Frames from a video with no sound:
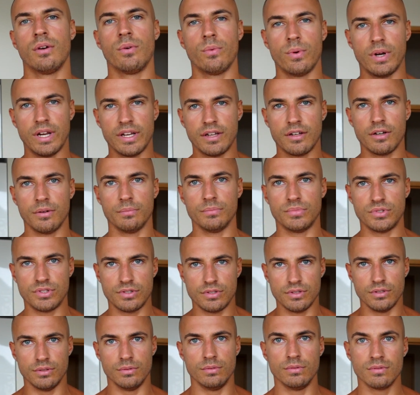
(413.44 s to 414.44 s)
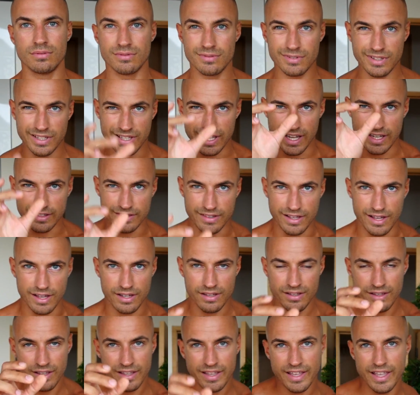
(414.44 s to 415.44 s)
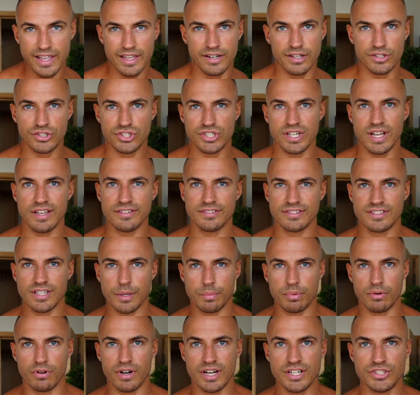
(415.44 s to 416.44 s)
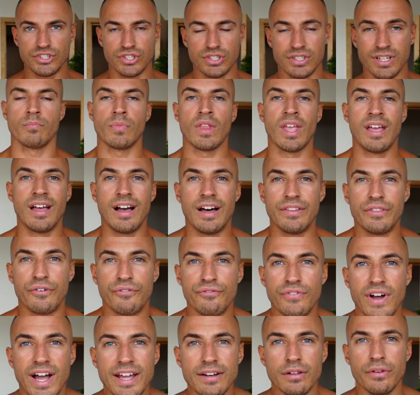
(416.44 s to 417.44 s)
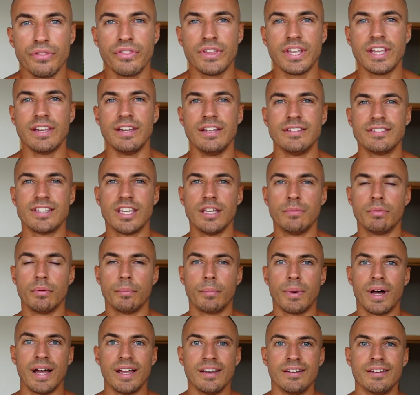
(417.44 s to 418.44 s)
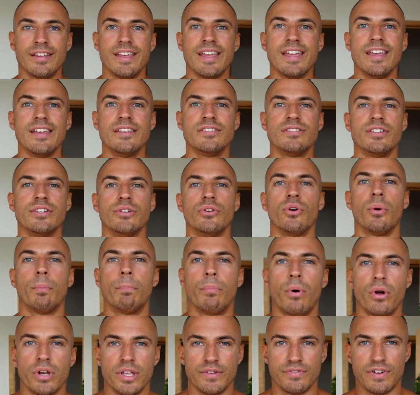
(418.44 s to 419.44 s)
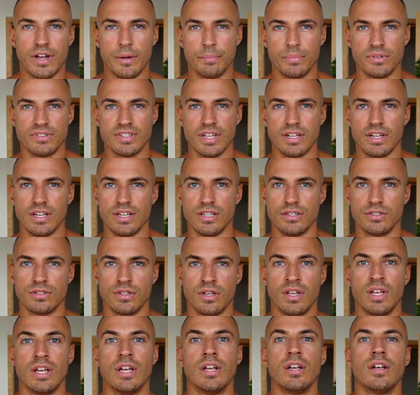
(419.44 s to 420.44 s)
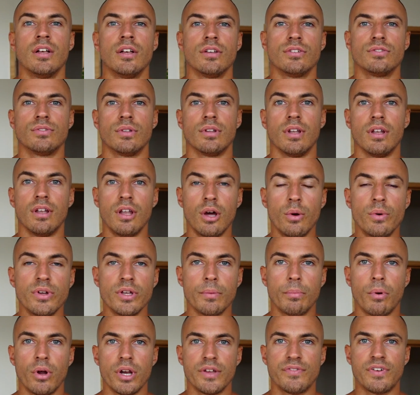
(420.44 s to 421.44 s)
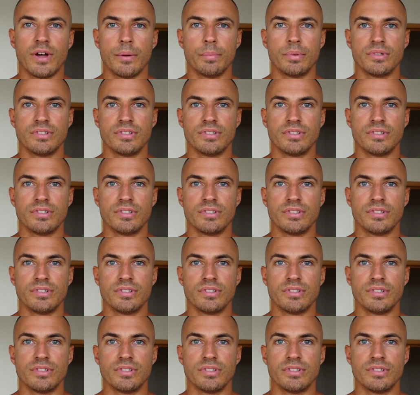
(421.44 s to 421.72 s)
when it comes to getting that inner chest separation. And the final thing you need to keep in mind is your body fat percentage. So the lower your body fat